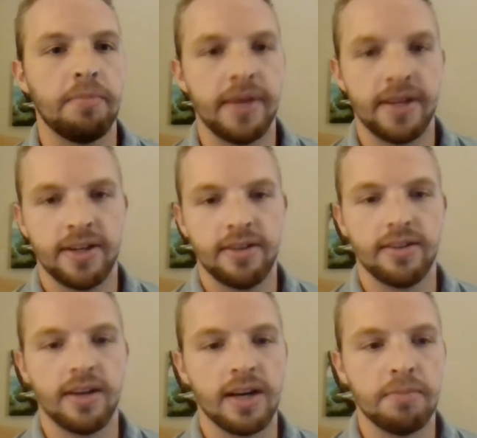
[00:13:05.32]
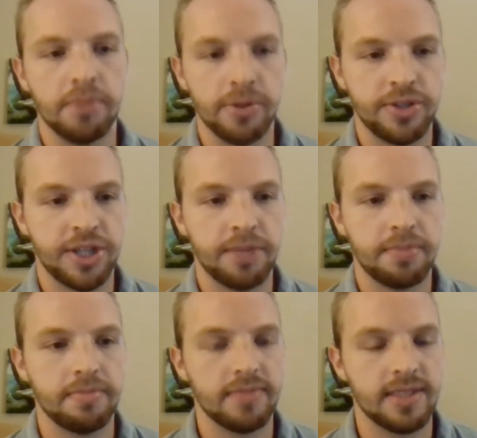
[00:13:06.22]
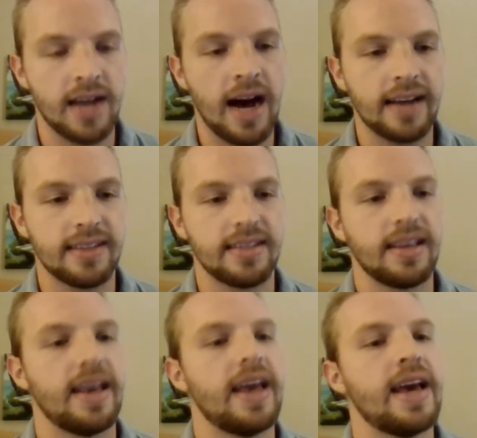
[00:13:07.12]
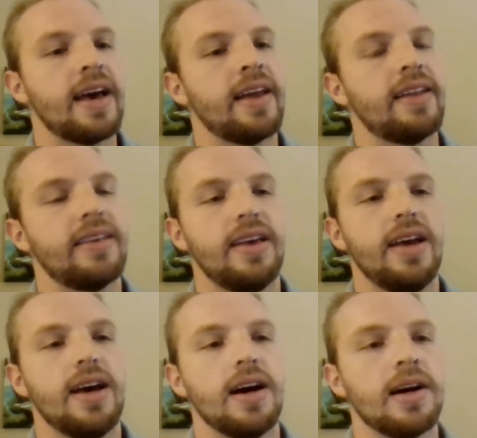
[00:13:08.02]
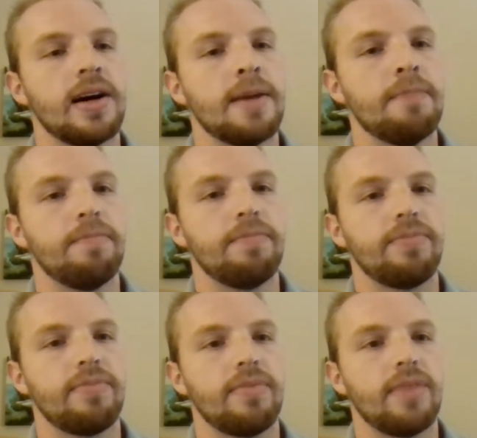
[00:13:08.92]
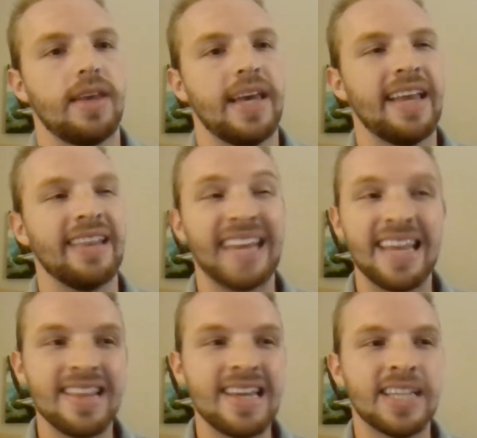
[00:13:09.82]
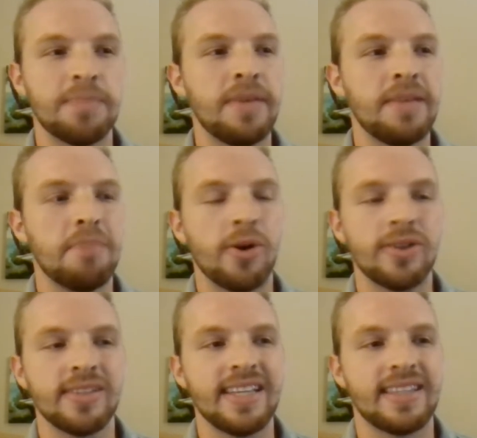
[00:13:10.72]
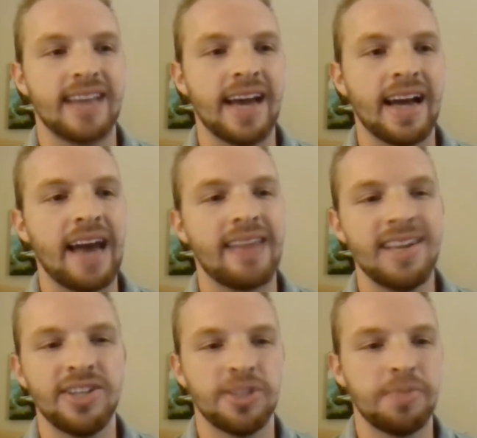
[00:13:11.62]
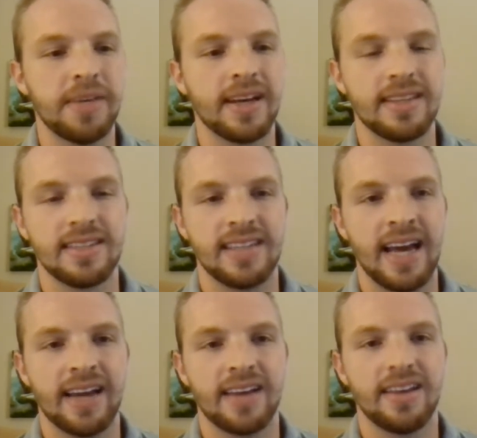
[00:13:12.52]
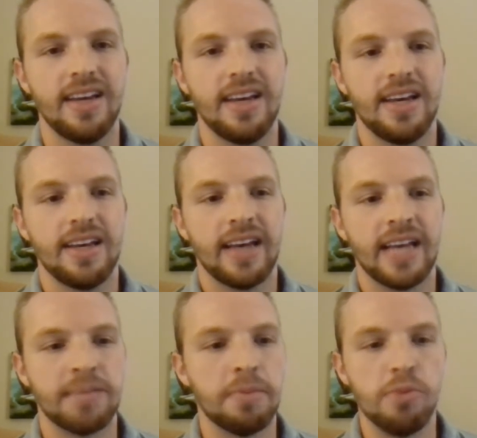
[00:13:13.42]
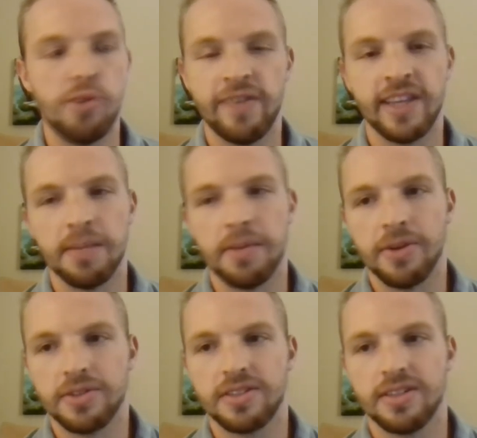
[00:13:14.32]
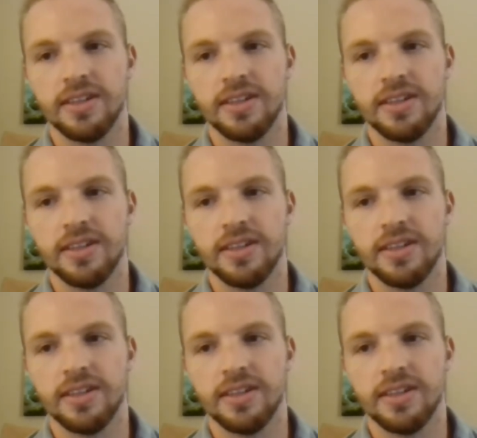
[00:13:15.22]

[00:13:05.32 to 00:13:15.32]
bigger blue chip stocks, and um, lately it's been mostly tech. I think just because tech has been moving the most.